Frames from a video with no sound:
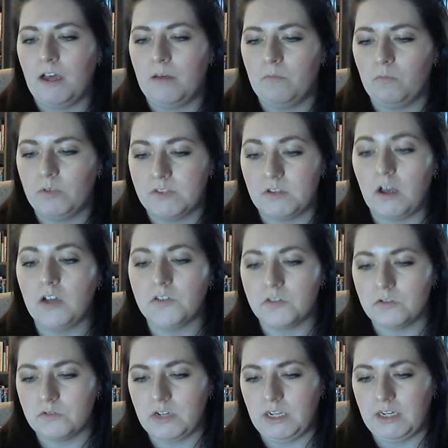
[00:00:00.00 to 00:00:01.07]
What's
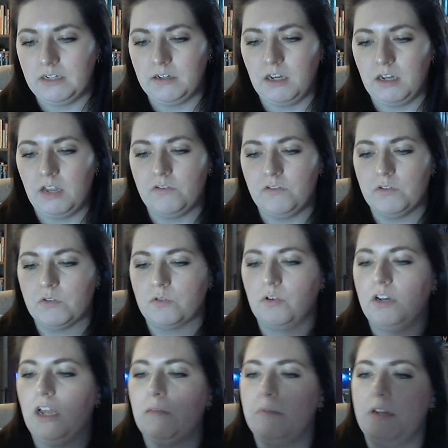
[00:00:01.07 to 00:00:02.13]
also neat, if you scroll
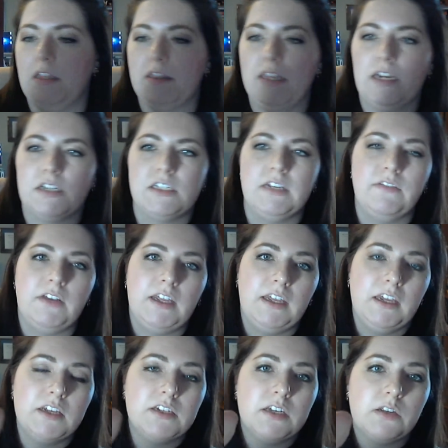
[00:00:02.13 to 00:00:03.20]
down beneath the
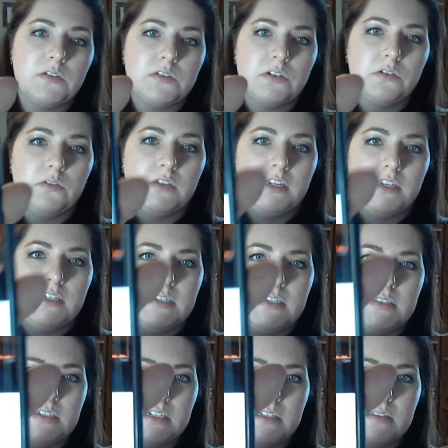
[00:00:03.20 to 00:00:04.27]
activity, it tells you the
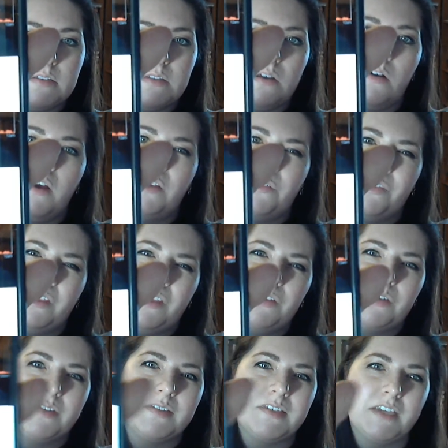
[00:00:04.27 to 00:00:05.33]
distance. Oh, I don't think you
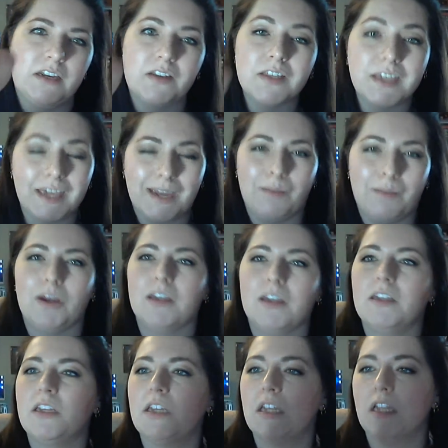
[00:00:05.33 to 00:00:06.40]
can see it on the camera.
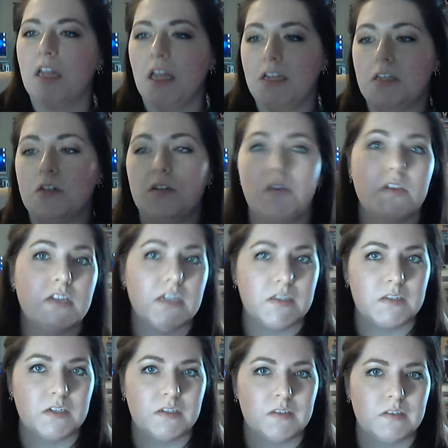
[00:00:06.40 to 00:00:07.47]
It tells you the
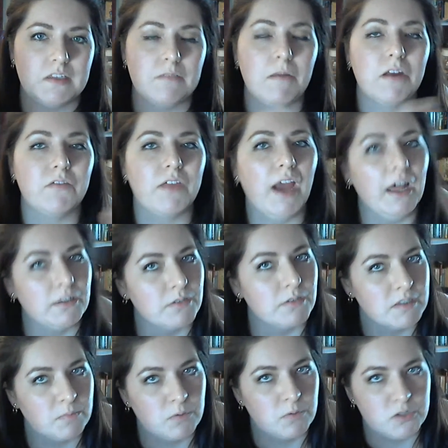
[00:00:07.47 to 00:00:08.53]
distance, the amount of
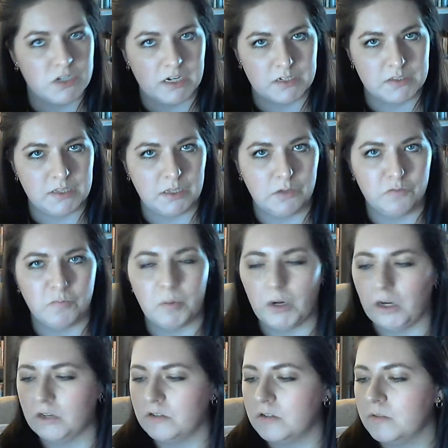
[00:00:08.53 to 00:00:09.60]
calories it projects that you've
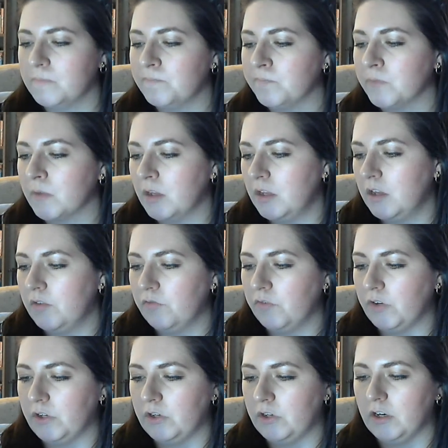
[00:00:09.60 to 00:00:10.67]
burned
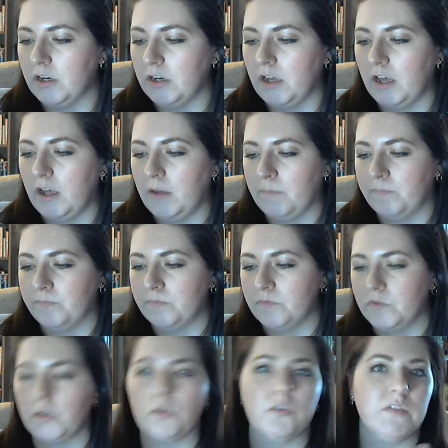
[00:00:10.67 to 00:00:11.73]
for your
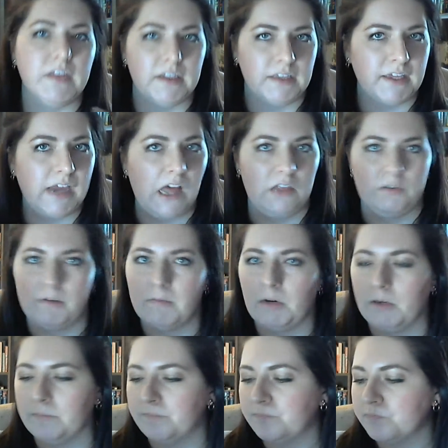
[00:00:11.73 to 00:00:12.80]
total daily calorie
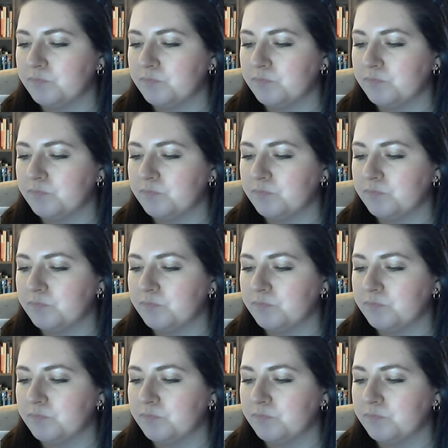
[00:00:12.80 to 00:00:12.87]
burn.